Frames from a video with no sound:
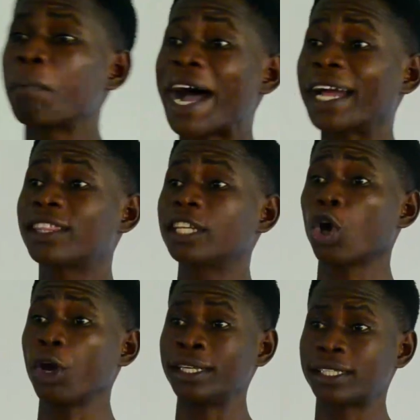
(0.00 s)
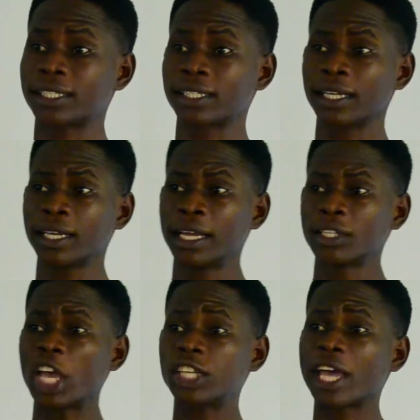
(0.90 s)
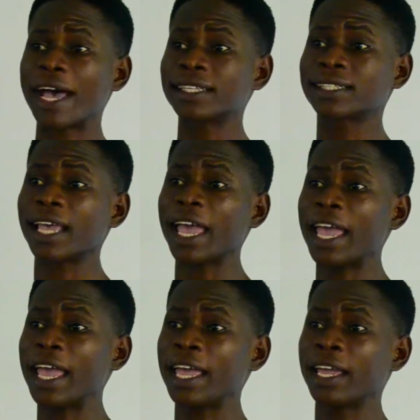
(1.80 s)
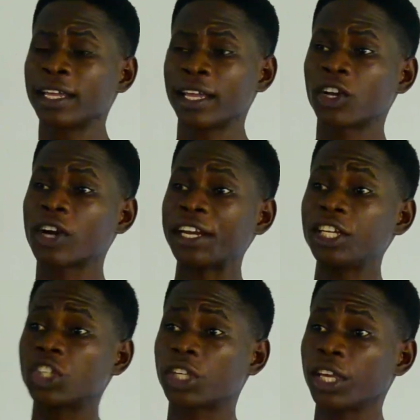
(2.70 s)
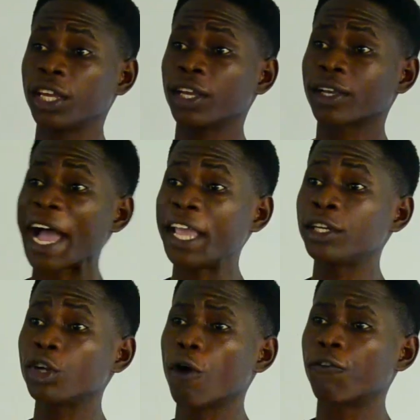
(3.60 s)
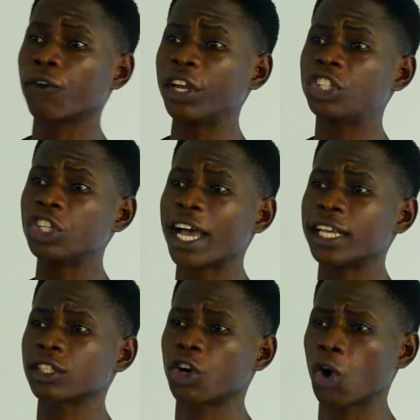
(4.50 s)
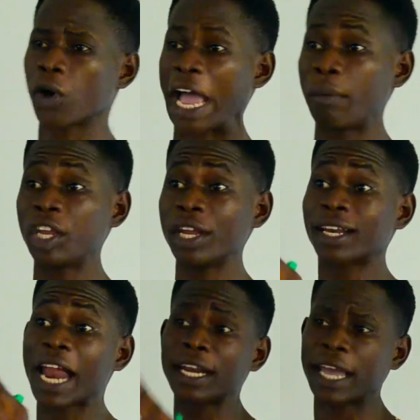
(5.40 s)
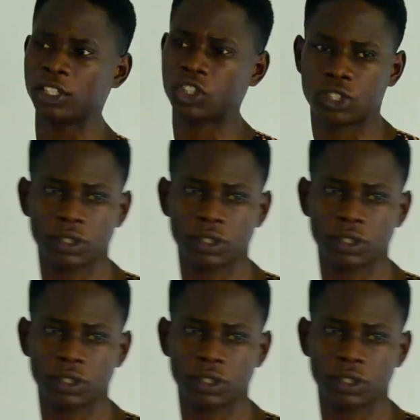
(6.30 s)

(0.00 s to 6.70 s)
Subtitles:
by the joints, such as a granitic kind of igneous rock, I mean a granite.